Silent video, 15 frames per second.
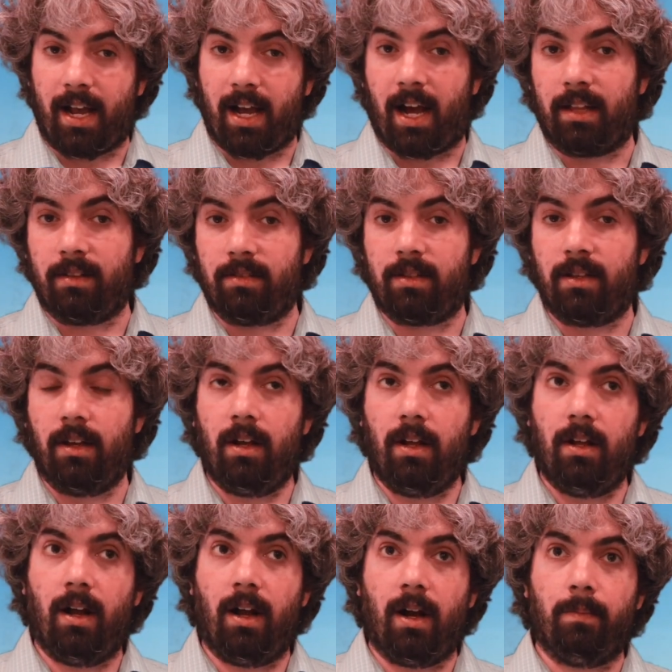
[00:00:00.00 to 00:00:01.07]
icons
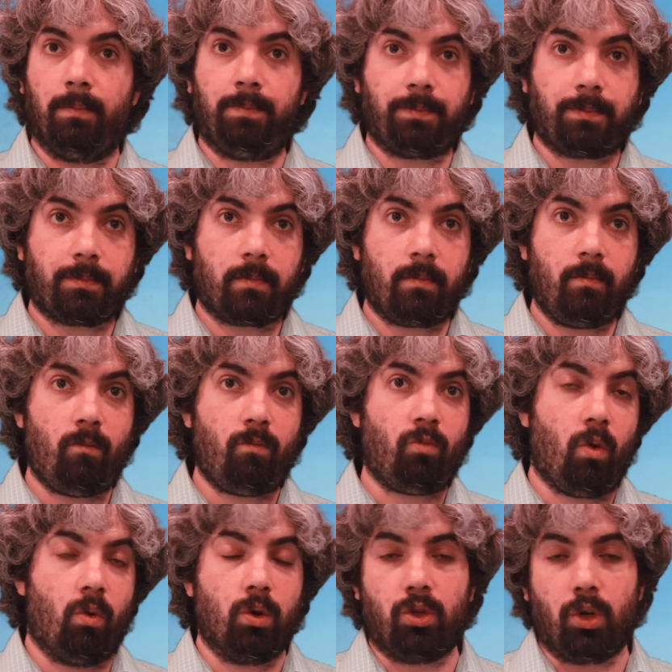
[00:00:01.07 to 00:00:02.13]
Um,
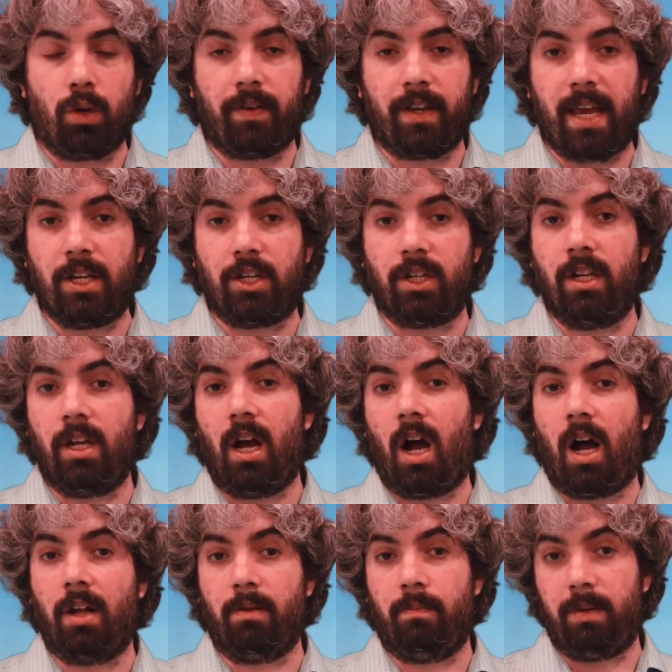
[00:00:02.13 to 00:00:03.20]
or certification
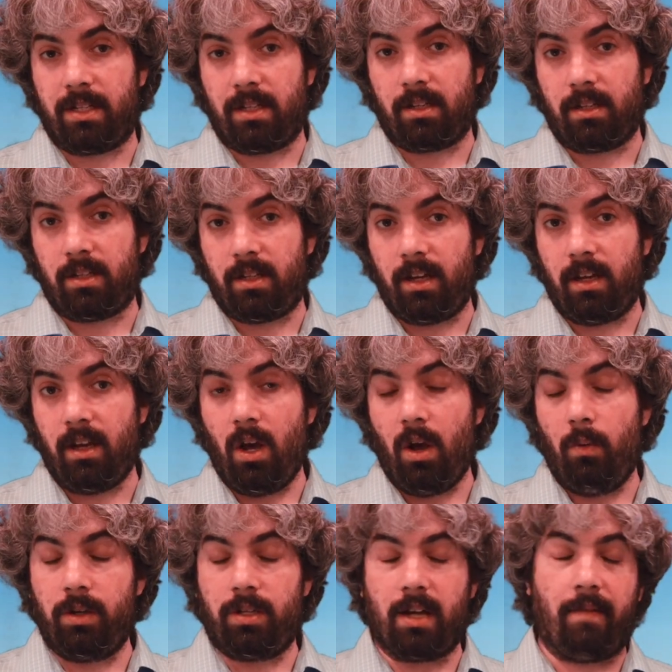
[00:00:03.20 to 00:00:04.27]
on your business listing,
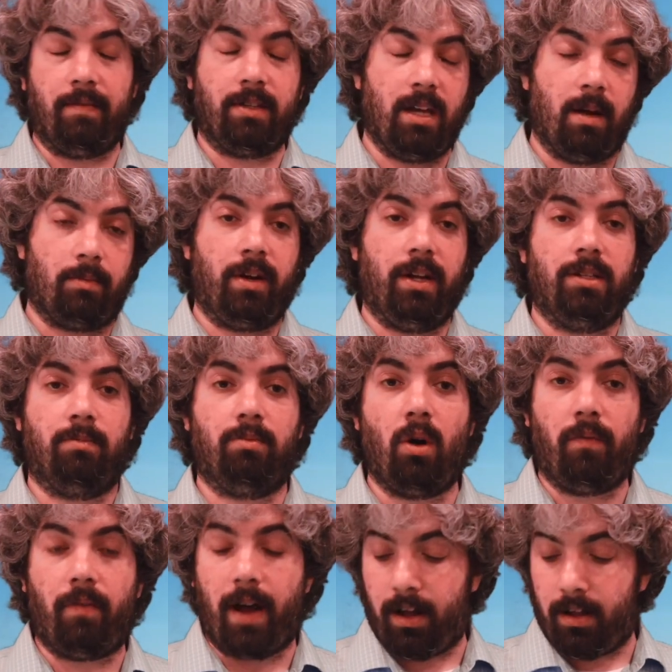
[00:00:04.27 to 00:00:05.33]
which obviously upgrades your
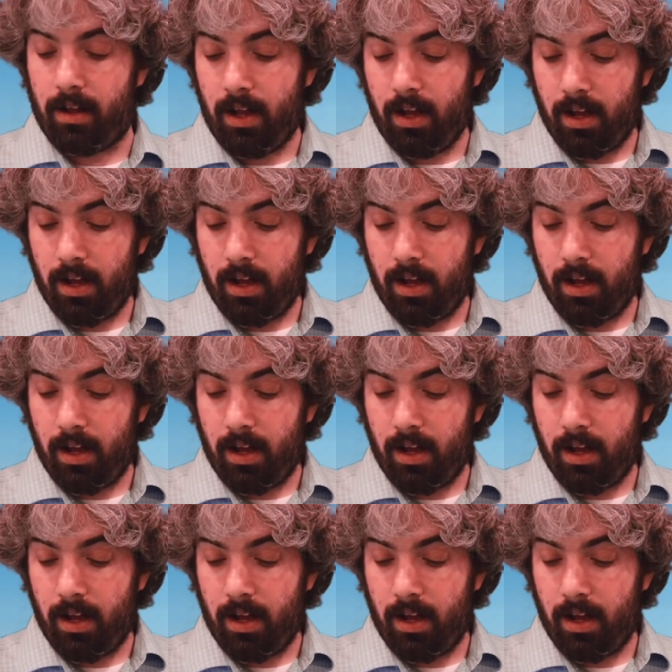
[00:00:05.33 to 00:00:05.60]
profile.